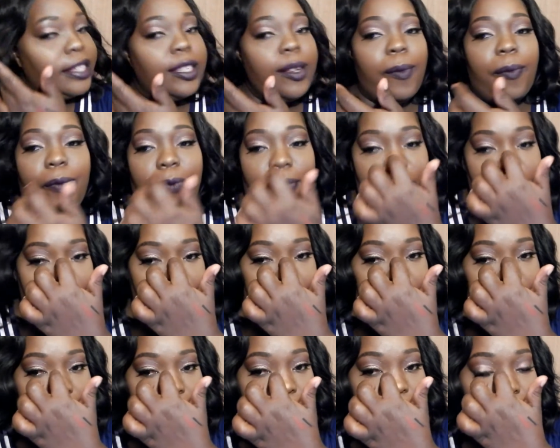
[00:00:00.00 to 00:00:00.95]
some
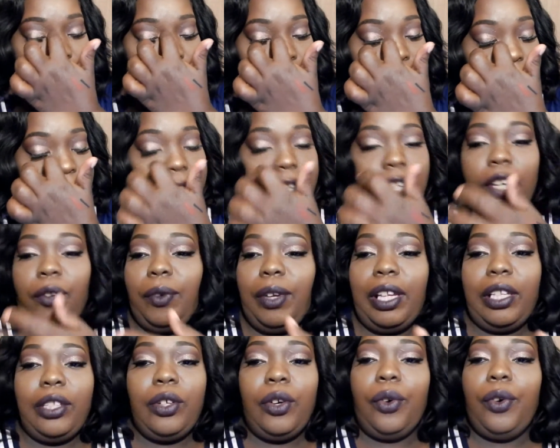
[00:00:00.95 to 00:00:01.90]
females, you
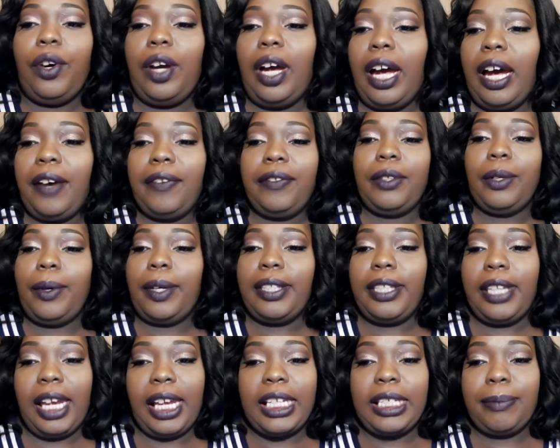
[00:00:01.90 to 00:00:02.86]
really don't have no
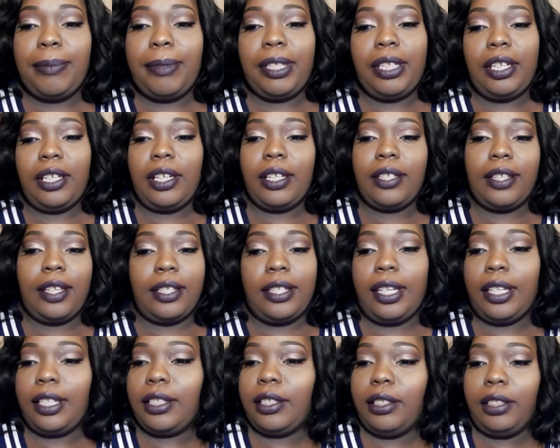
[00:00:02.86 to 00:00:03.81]
attachment, you just
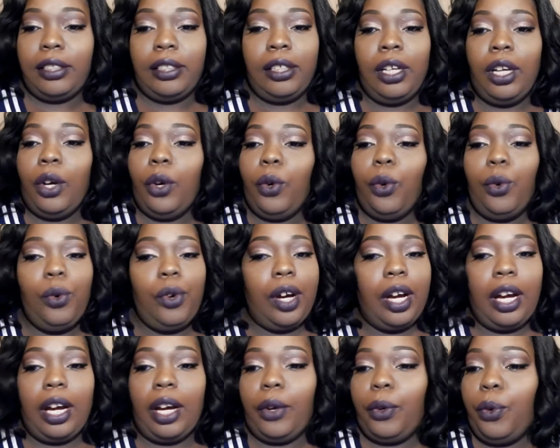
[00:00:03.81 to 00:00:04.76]
take the
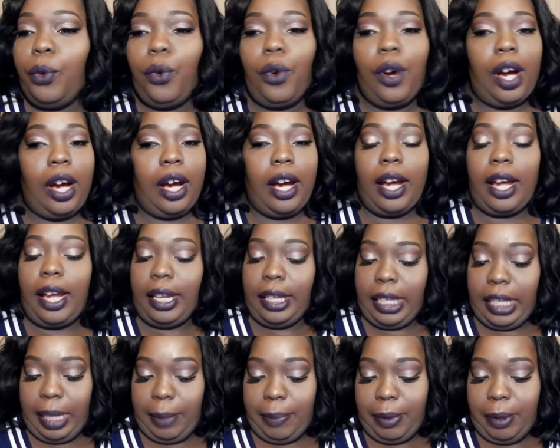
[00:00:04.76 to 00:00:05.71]
hoo-ha hoo-ha and
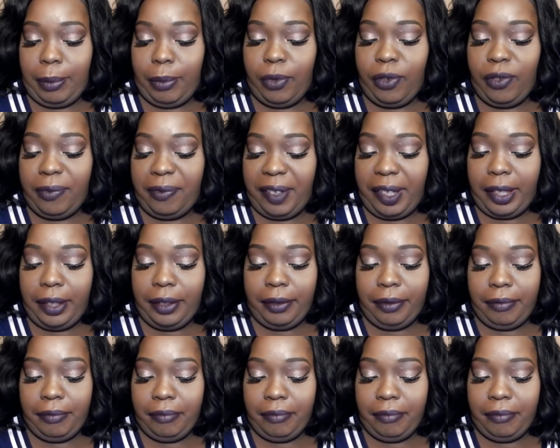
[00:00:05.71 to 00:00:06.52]
keep it moving,